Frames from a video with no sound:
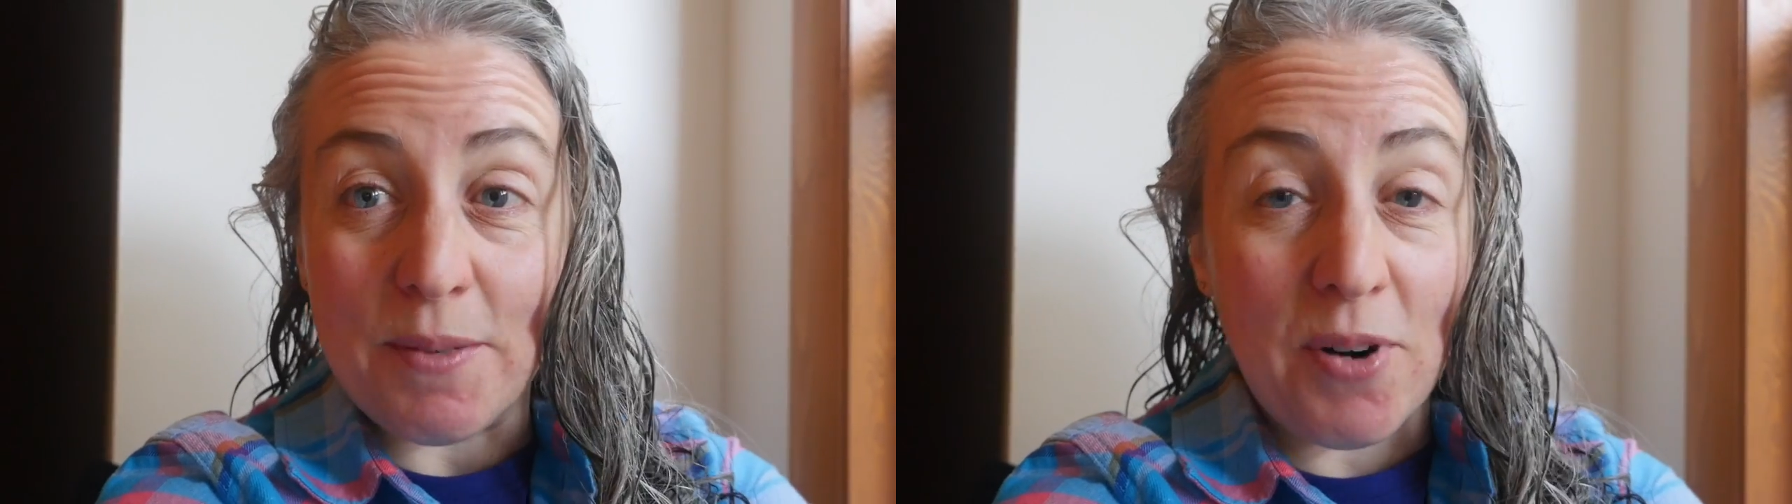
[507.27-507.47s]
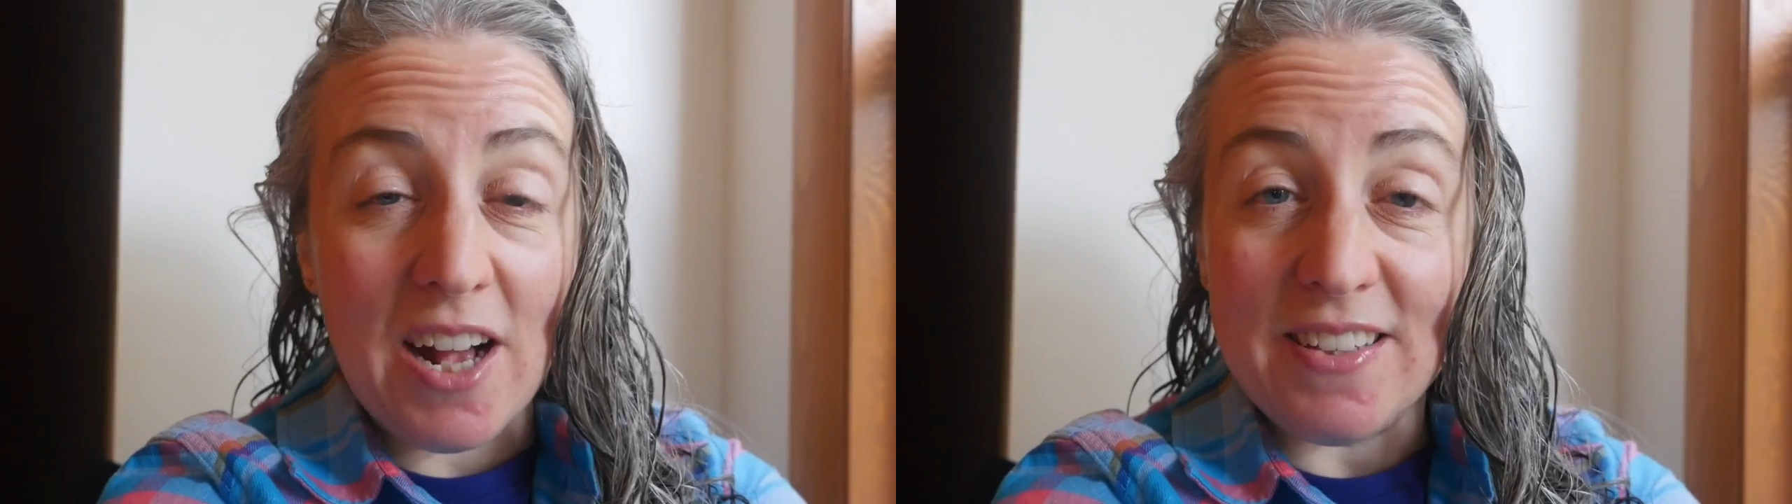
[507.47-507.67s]

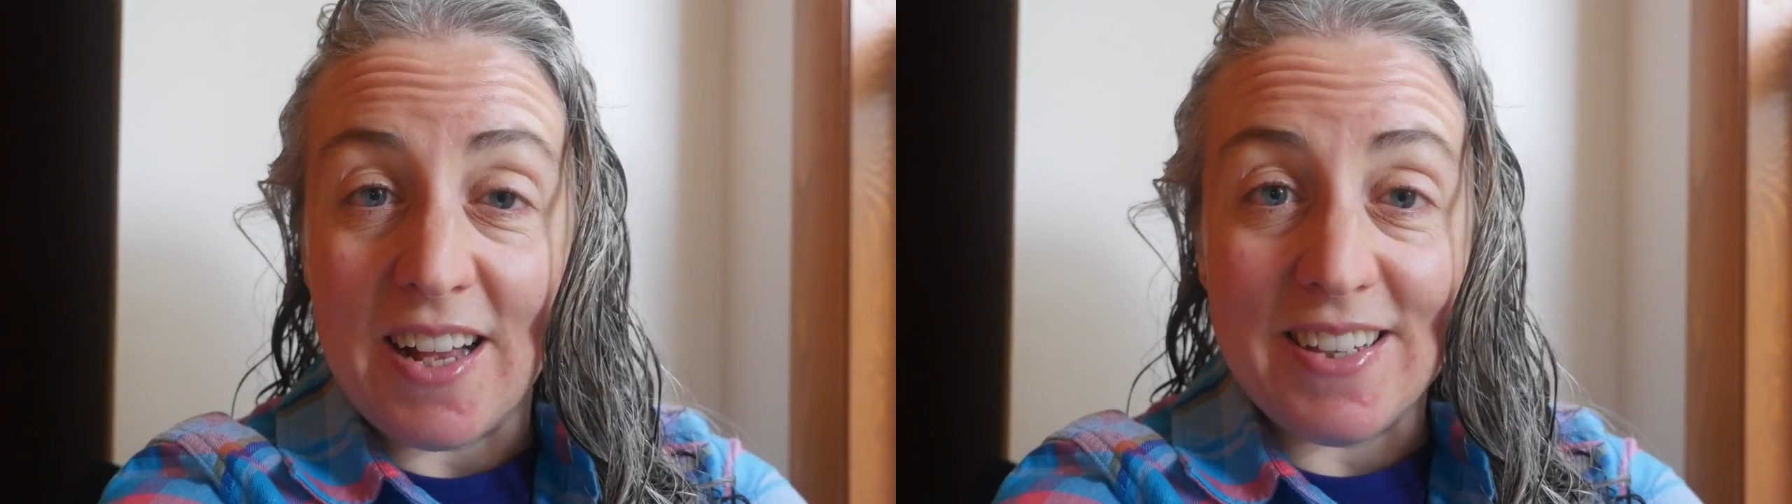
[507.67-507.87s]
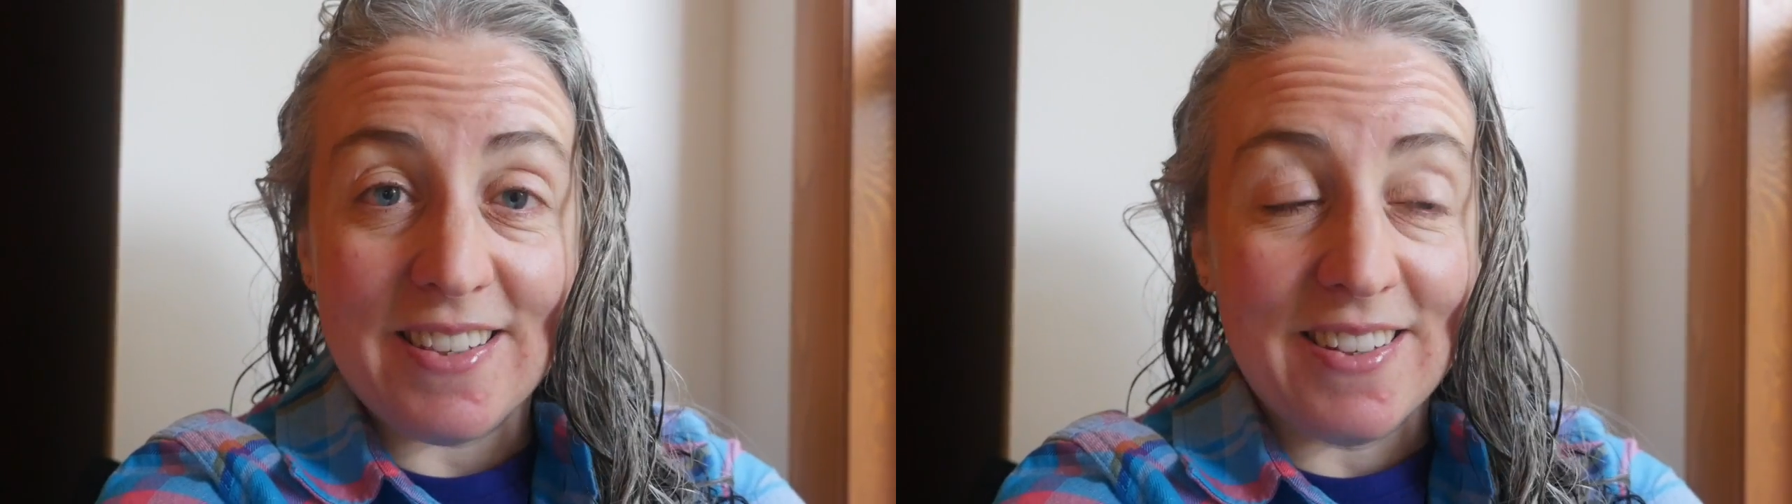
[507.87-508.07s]

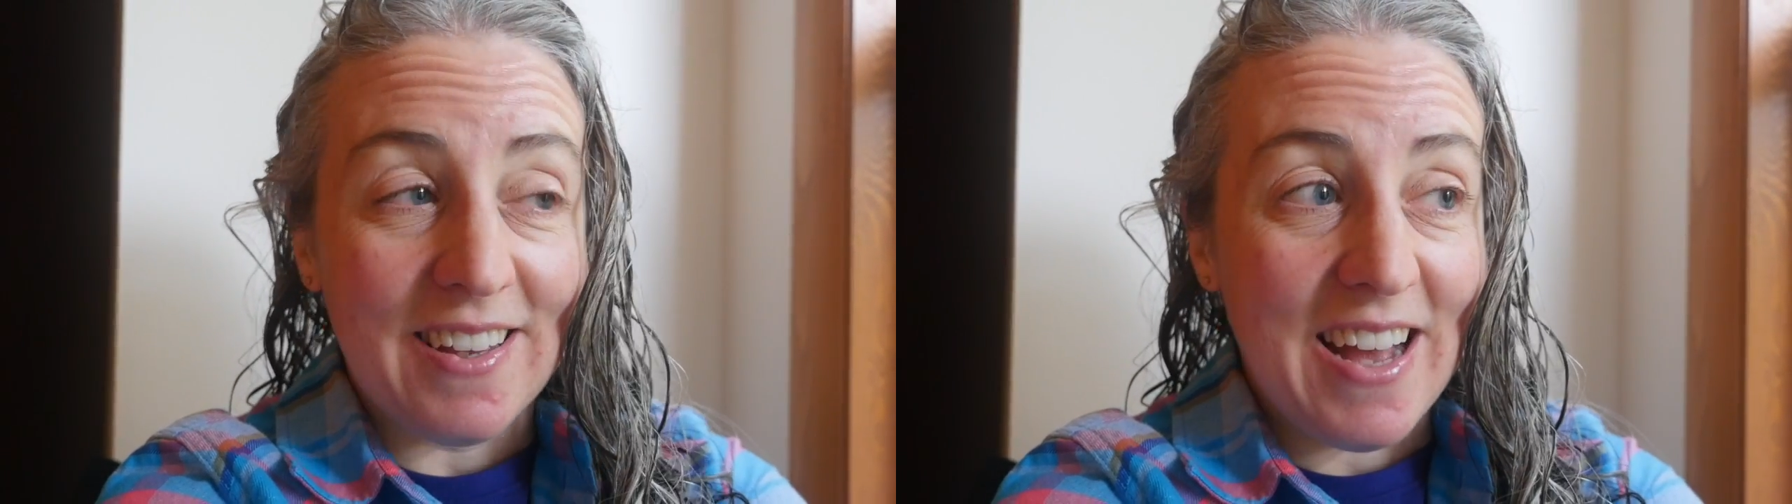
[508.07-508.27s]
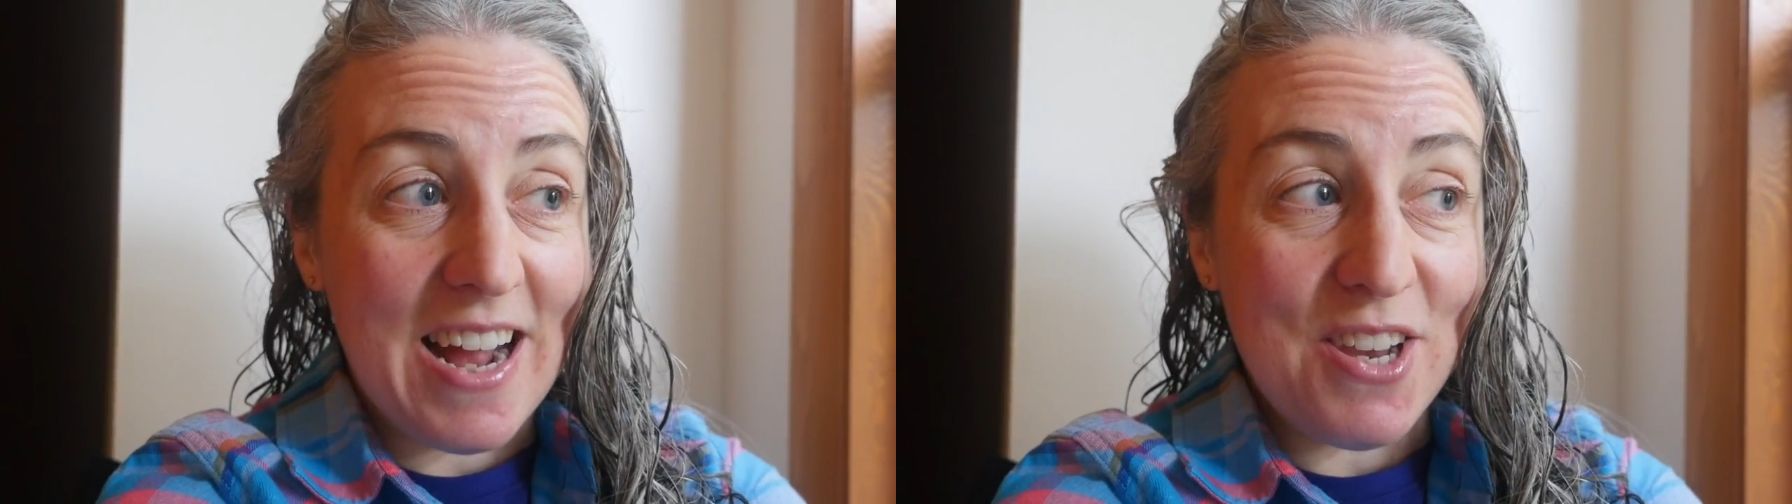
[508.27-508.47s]
process,
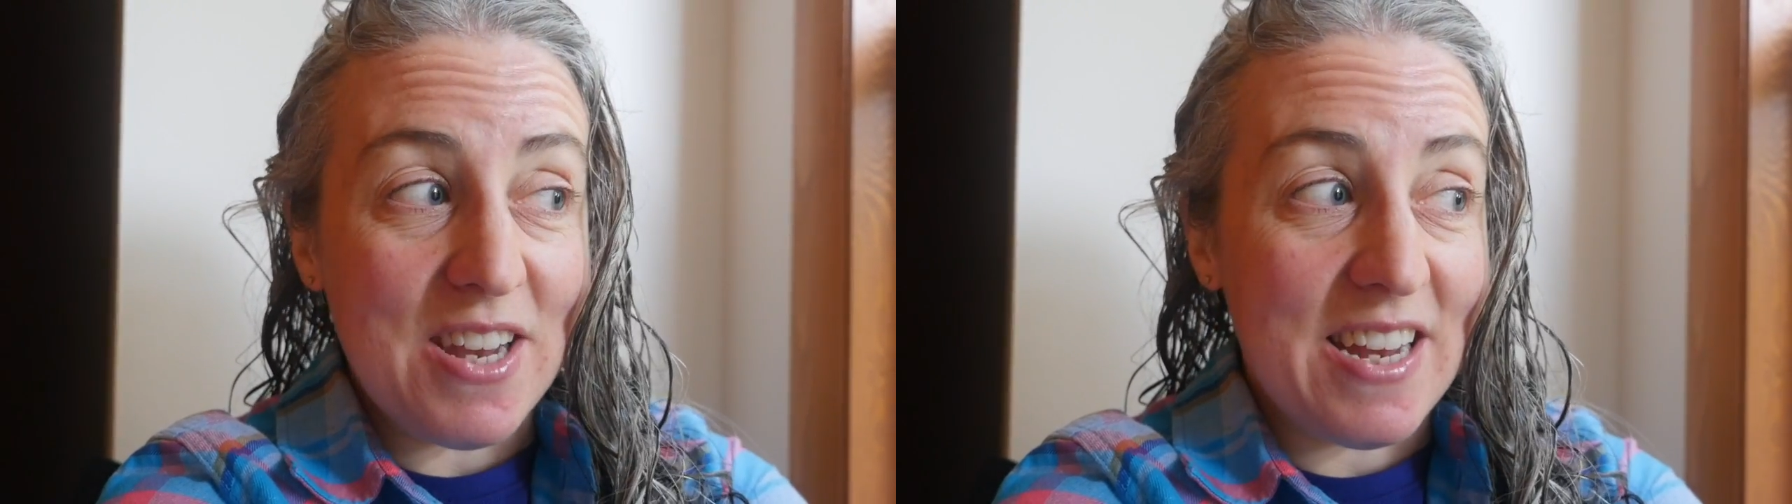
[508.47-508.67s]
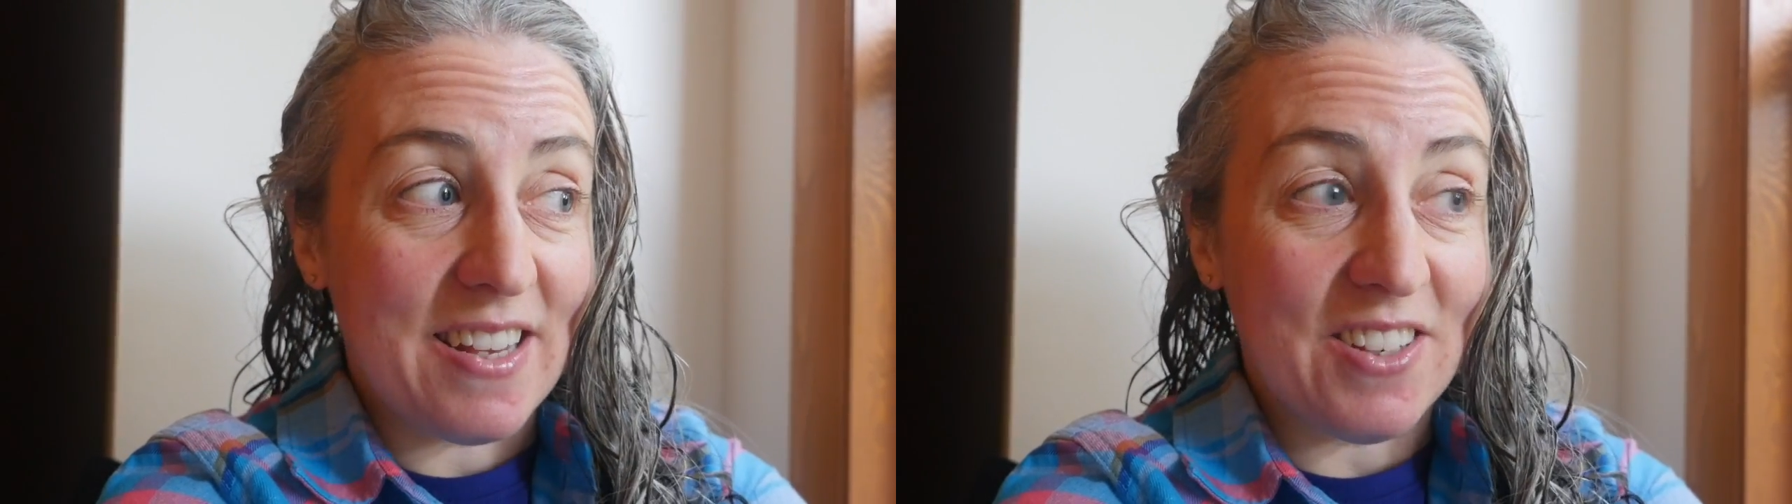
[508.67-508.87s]
and
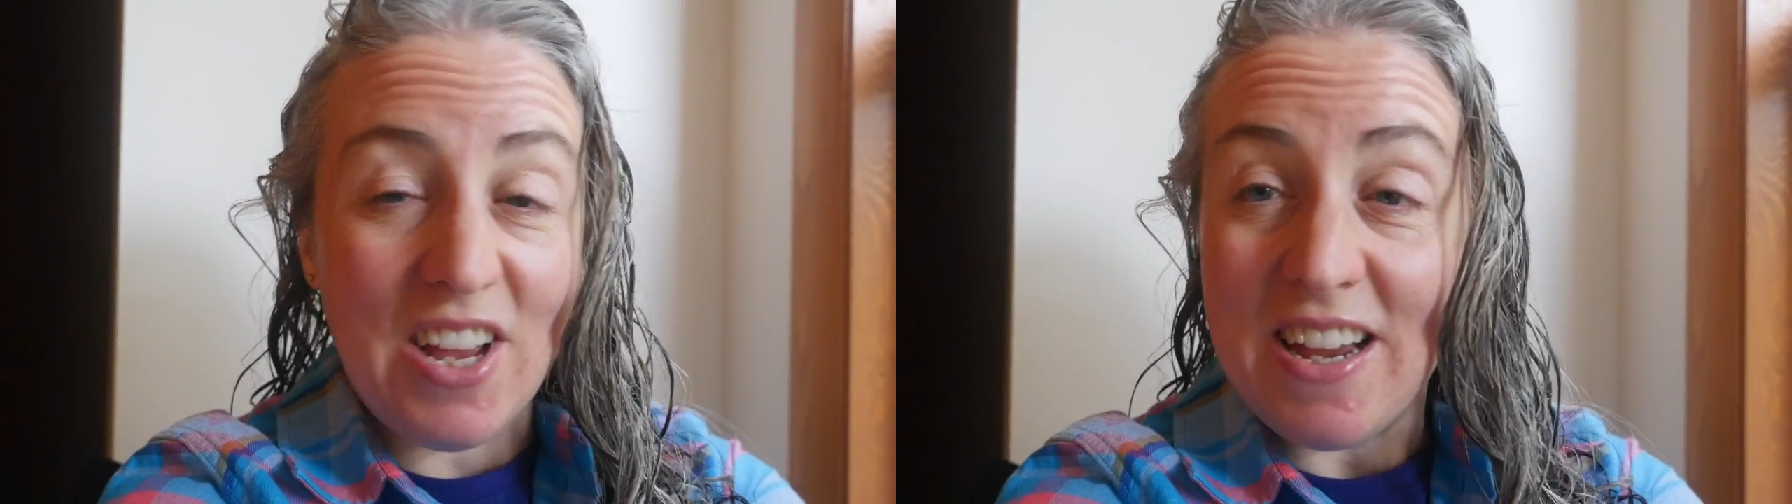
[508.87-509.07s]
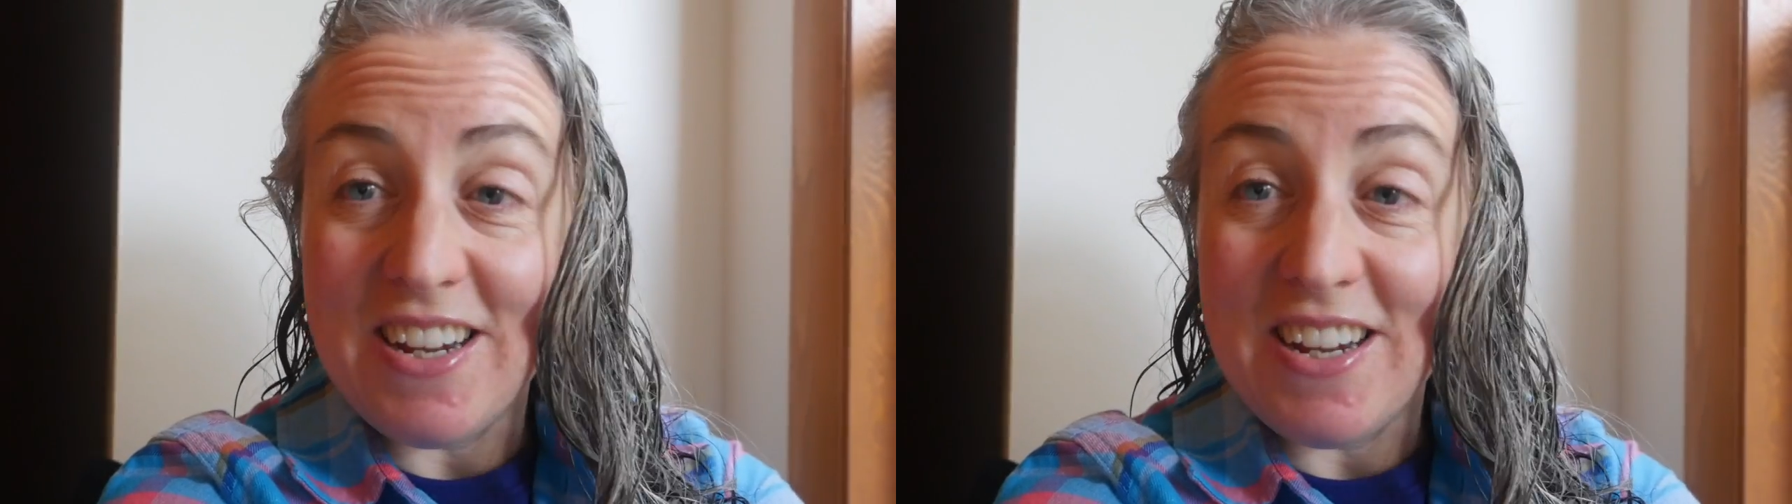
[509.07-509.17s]
it doesn't